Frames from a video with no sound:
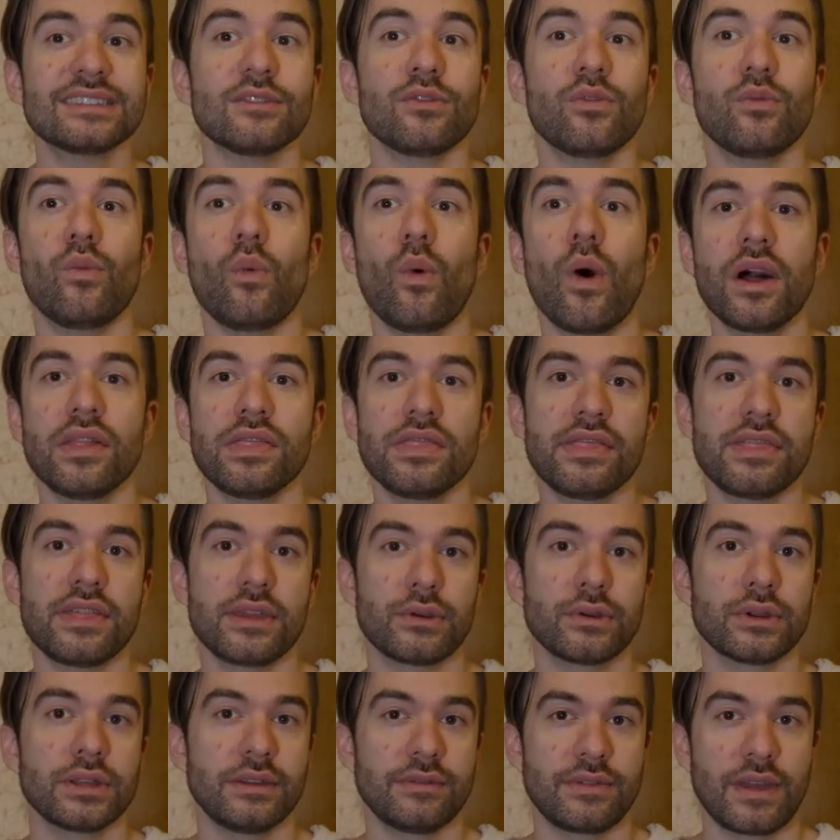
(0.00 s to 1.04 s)
of one
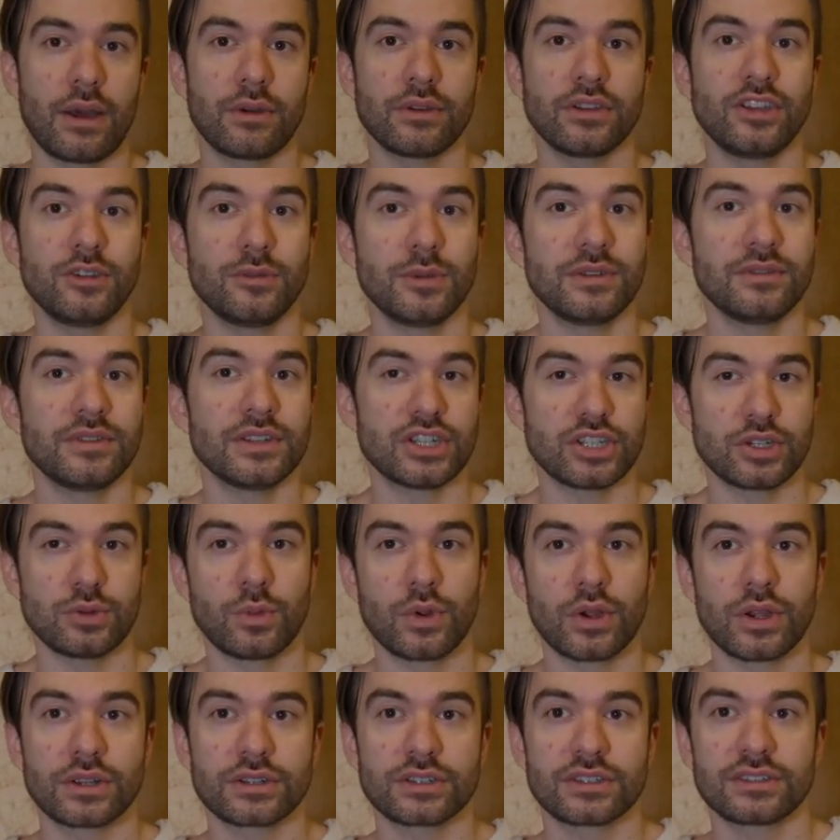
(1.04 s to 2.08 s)
theory of how human vision
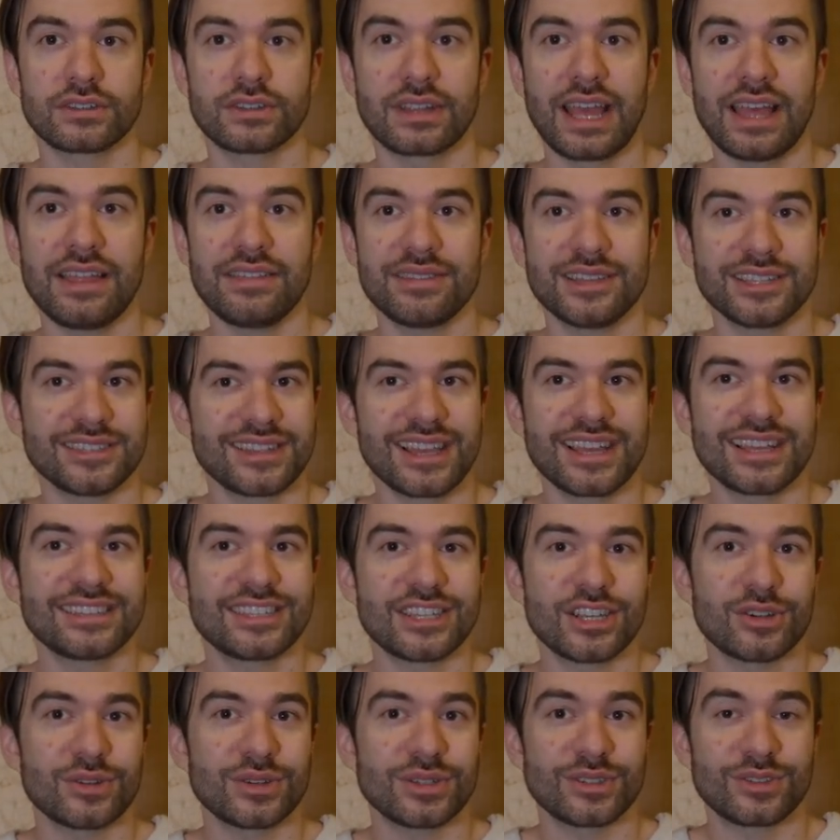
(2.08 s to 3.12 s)
works, and the science
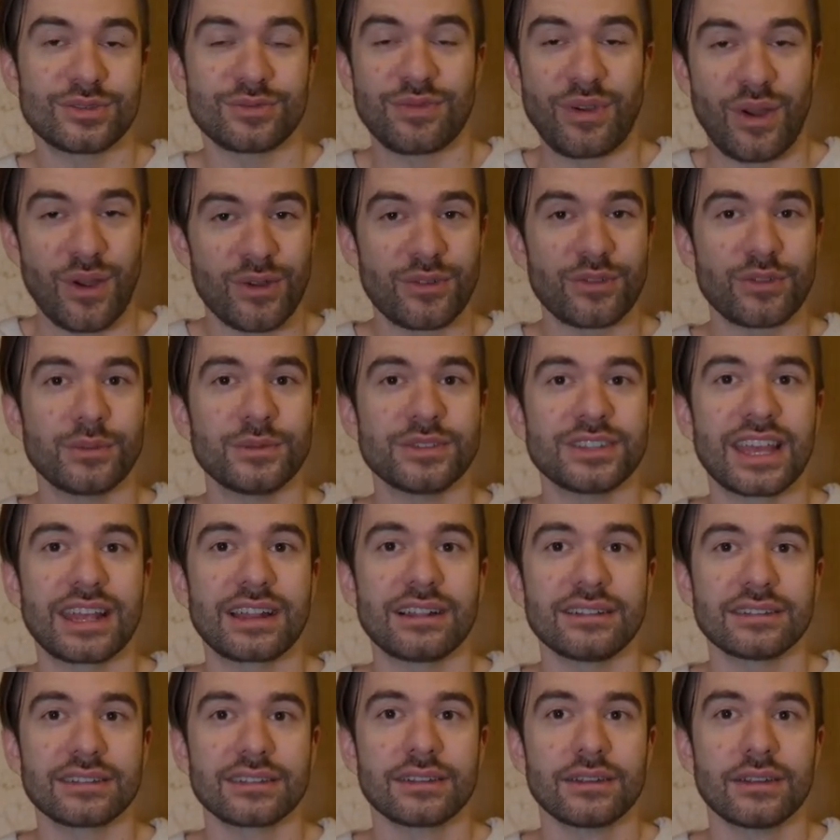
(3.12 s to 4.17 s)
here is far from
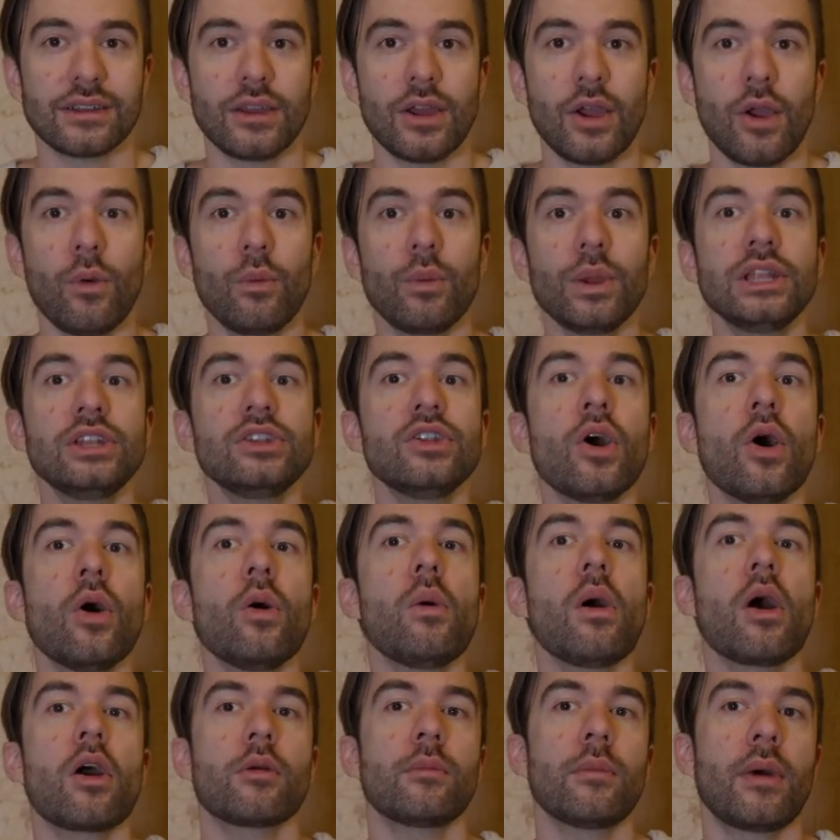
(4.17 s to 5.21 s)
settled we
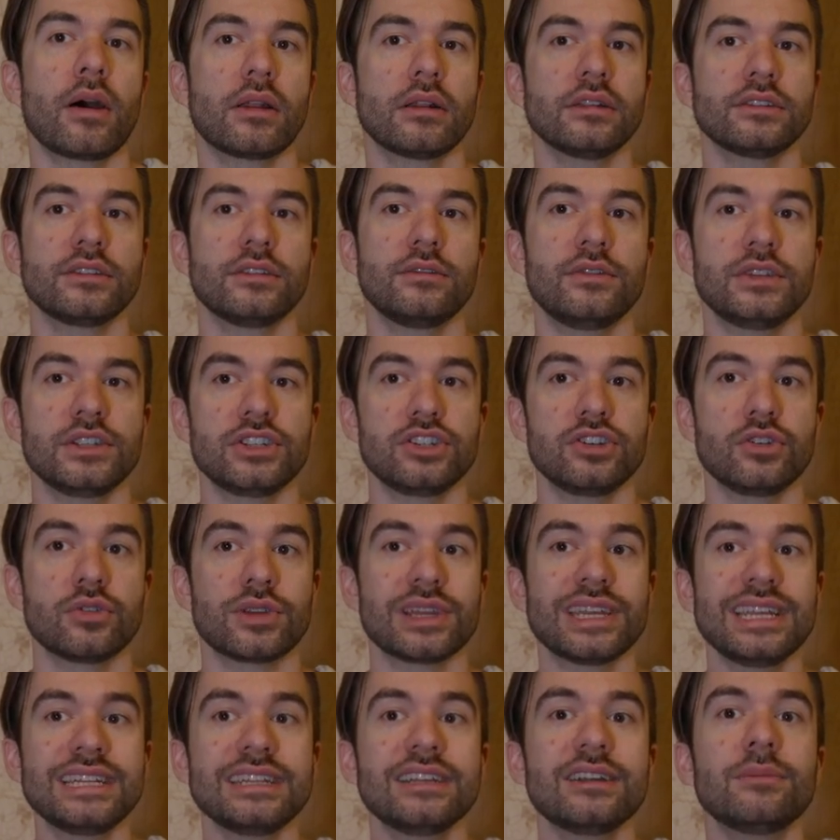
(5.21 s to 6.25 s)
know our models of vision are
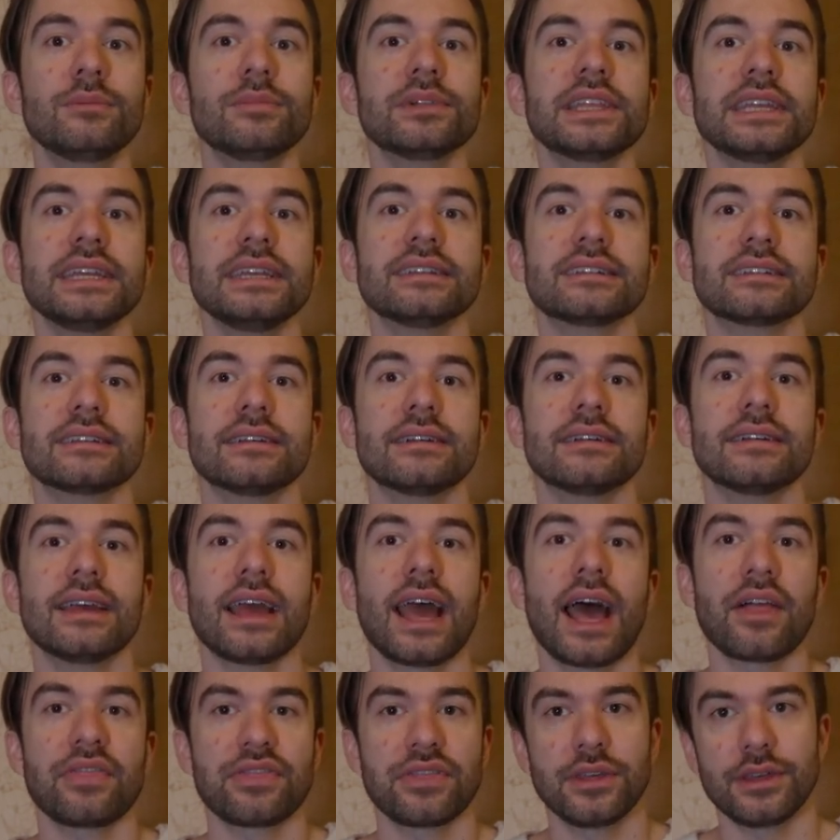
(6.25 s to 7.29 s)
incomplete.
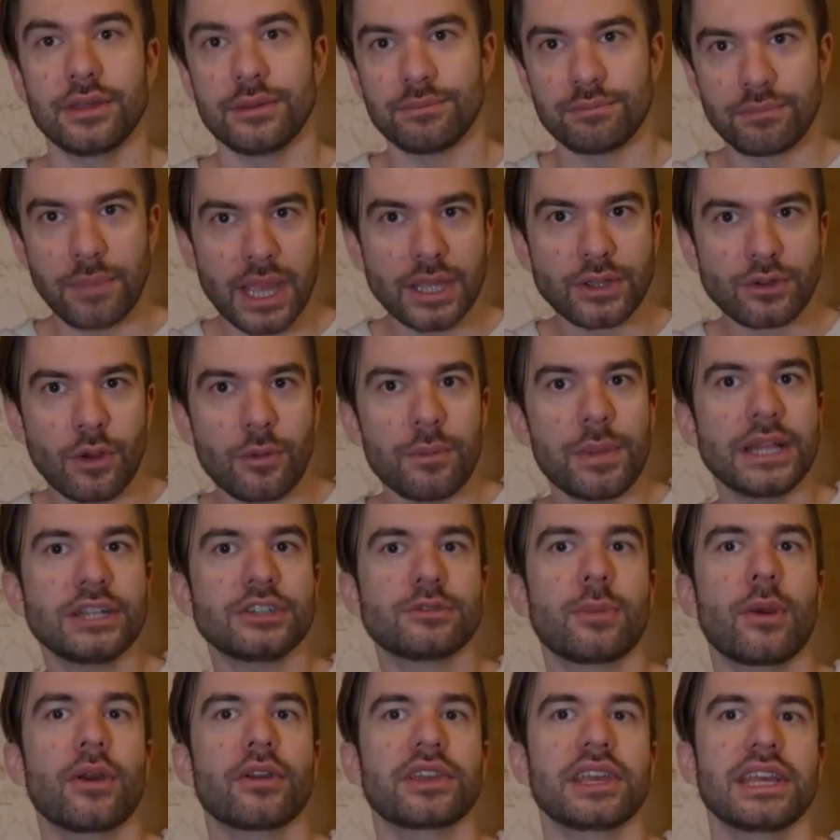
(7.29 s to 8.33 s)
At the
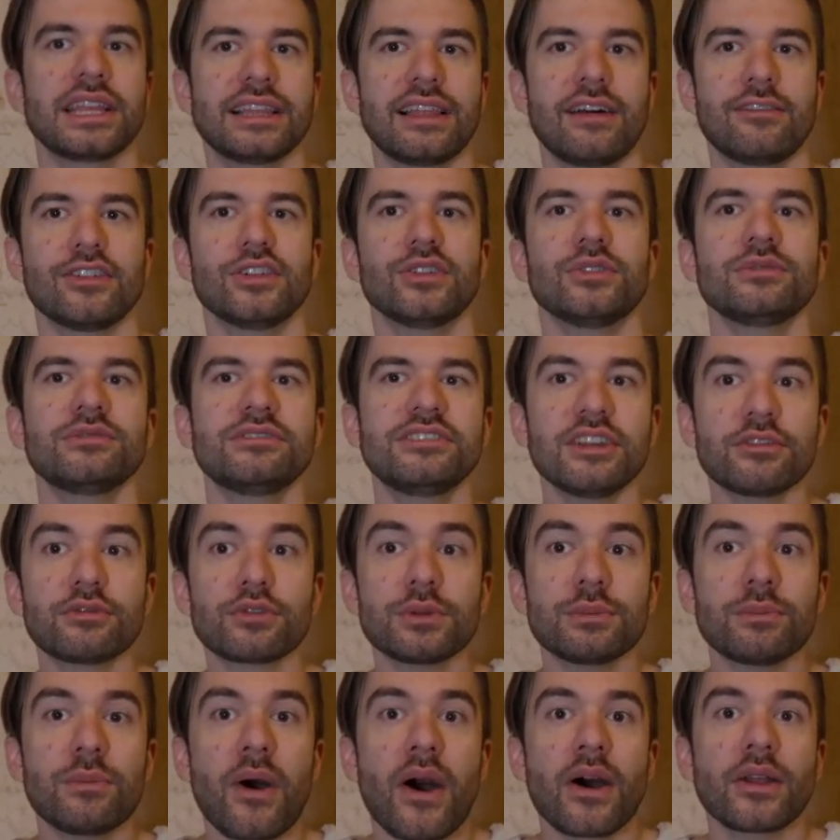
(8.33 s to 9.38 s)
micro-benchmarking level,
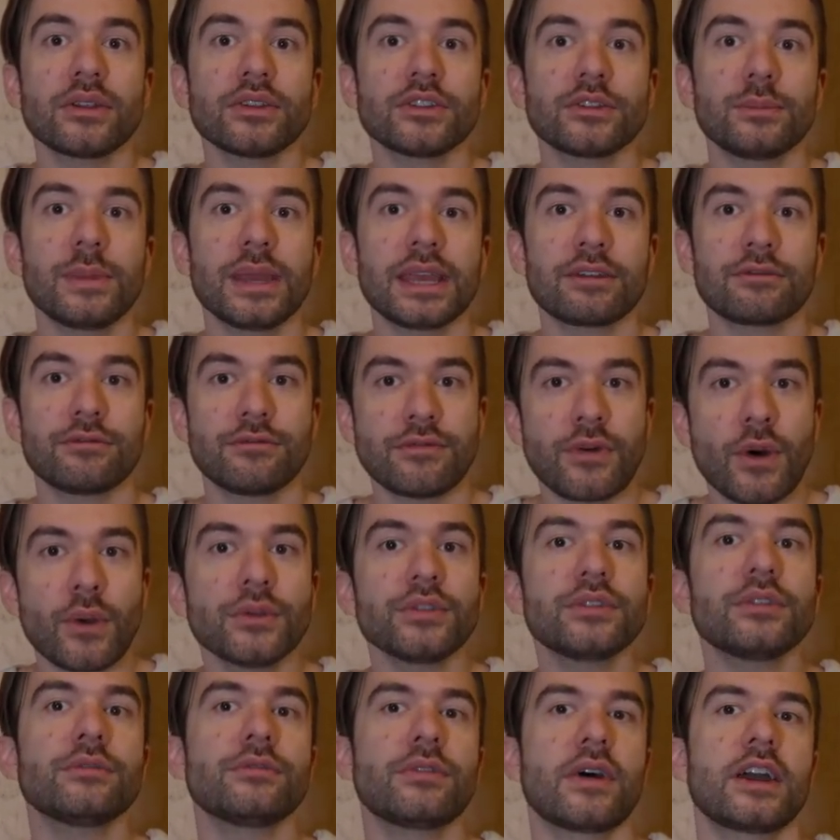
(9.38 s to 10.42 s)
different models make
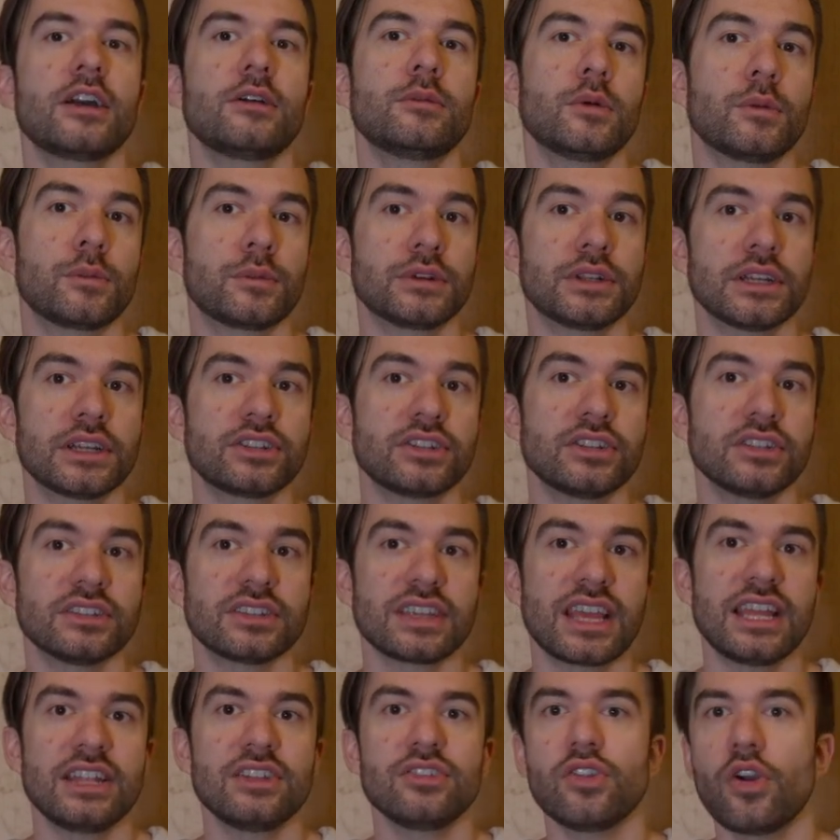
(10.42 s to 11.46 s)
falsifiable predictions,
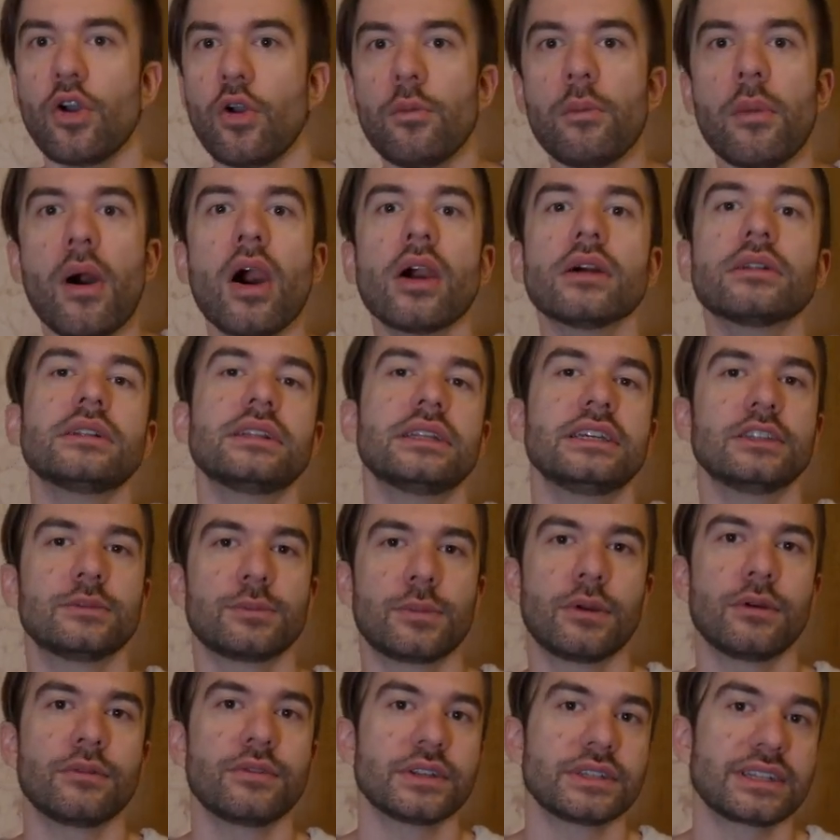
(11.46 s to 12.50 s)
and no model is
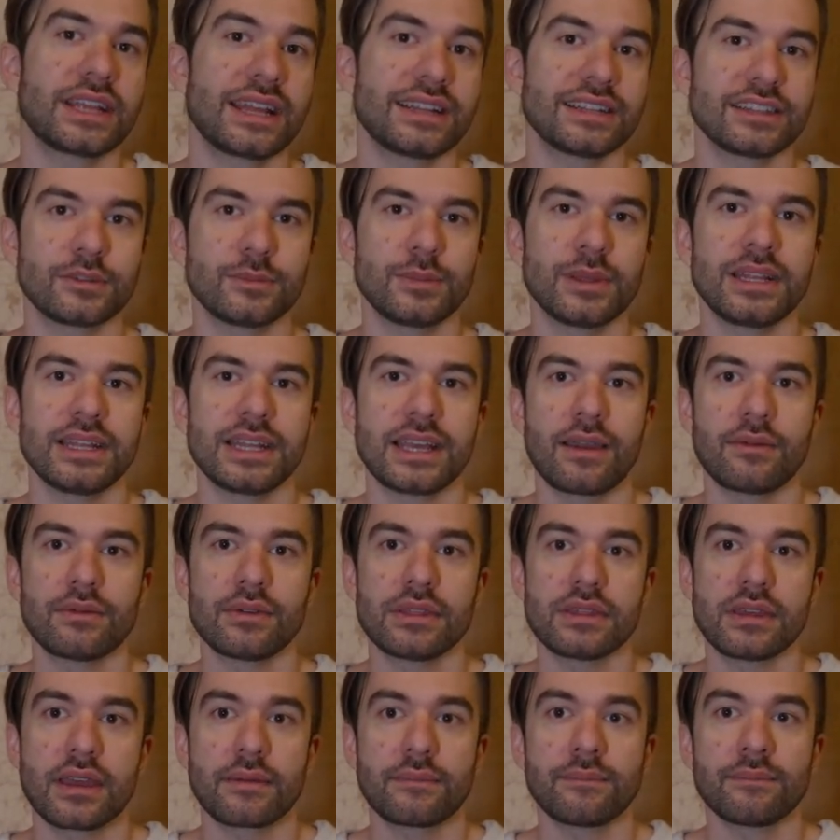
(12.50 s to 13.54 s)
perfect at explaining
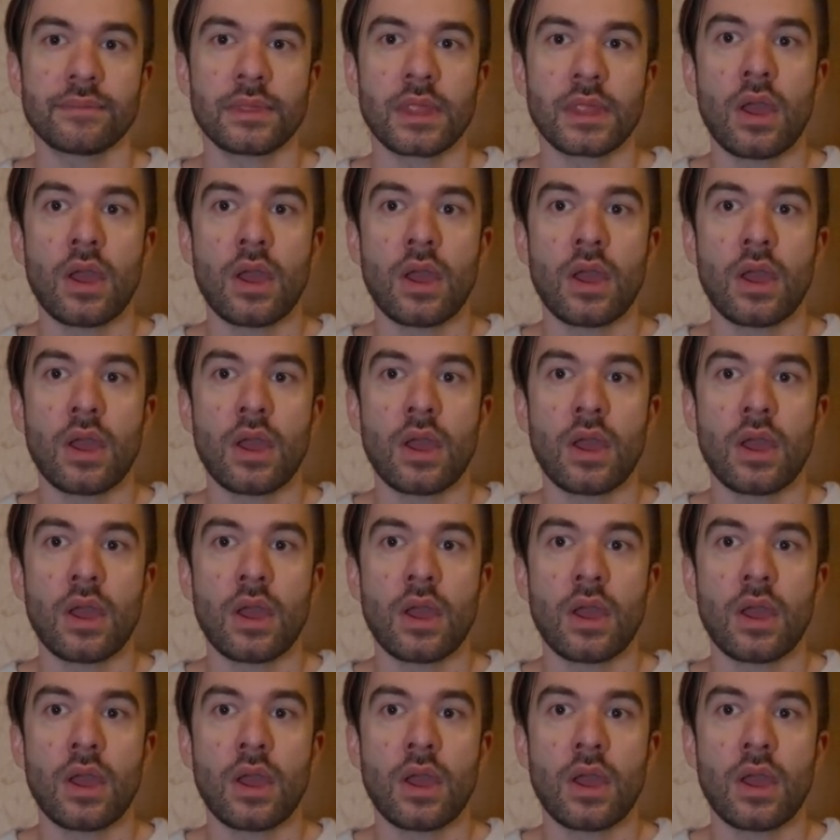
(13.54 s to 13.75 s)
everything.